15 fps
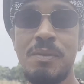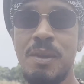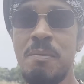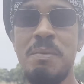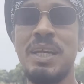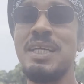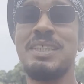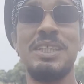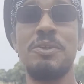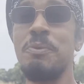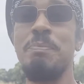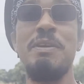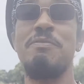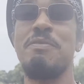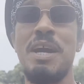Because it could
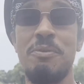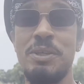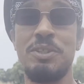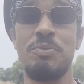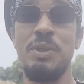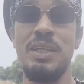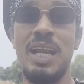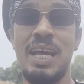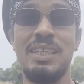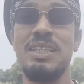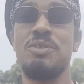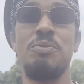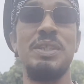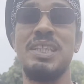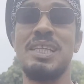be very sweet, like the
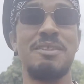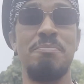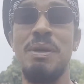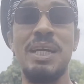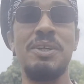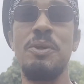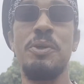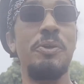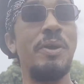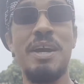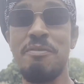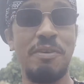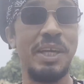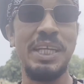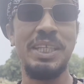sweetest mango you
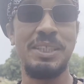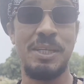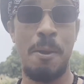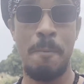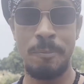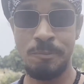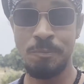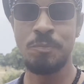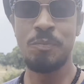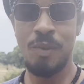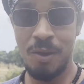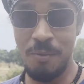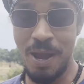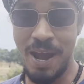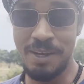ever eat. Yeah.
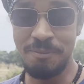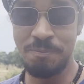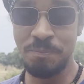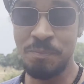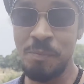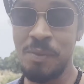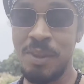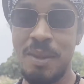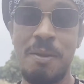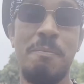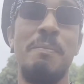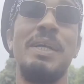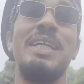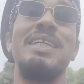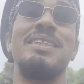Right? Yeah.
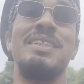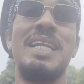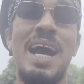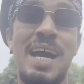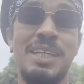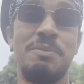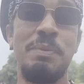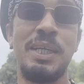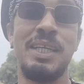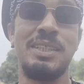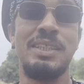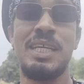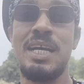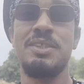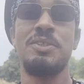But it's nice because
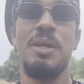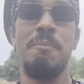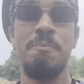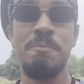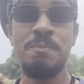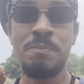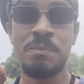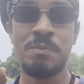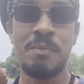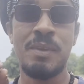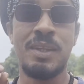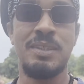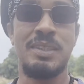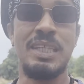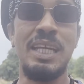it has some
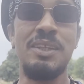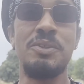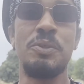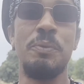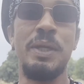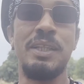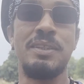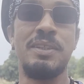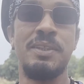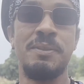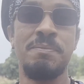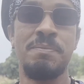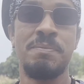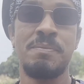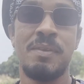zing to it.
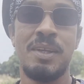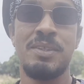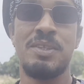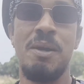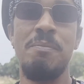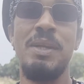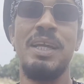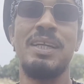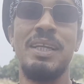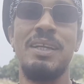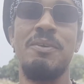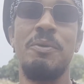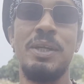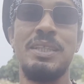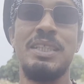Yeah. Some little,
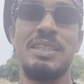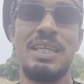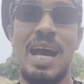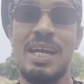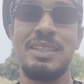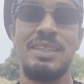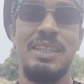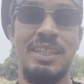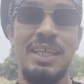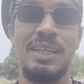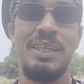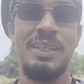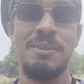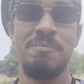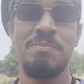what is acidic
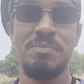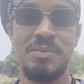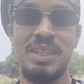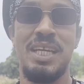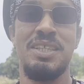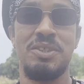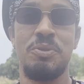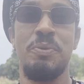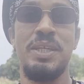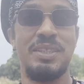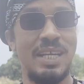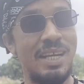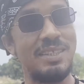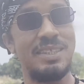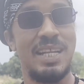yeah. taste to it
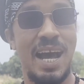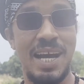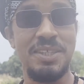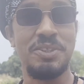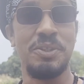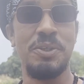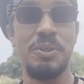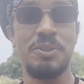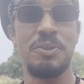that's nice, you know.